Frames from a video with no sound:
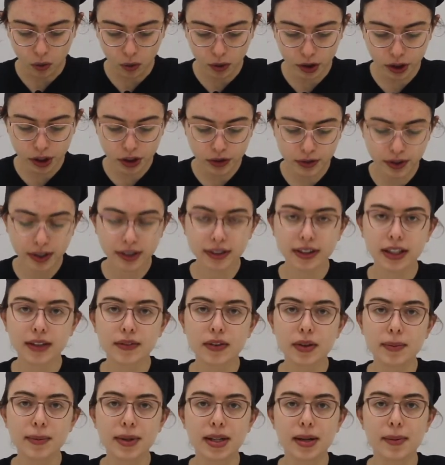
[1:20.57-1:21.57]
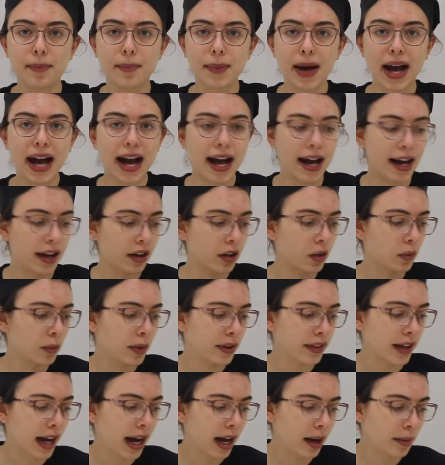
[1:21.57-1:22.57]
or you can leave them in a bag
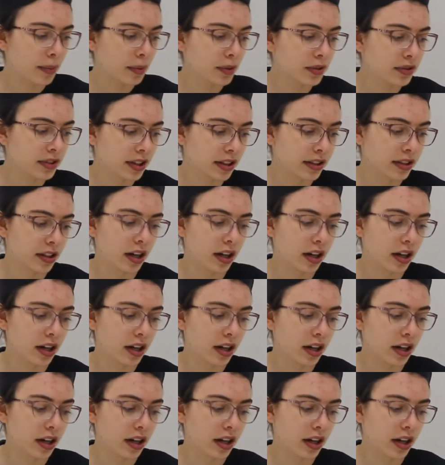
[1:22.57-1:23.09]
with apples and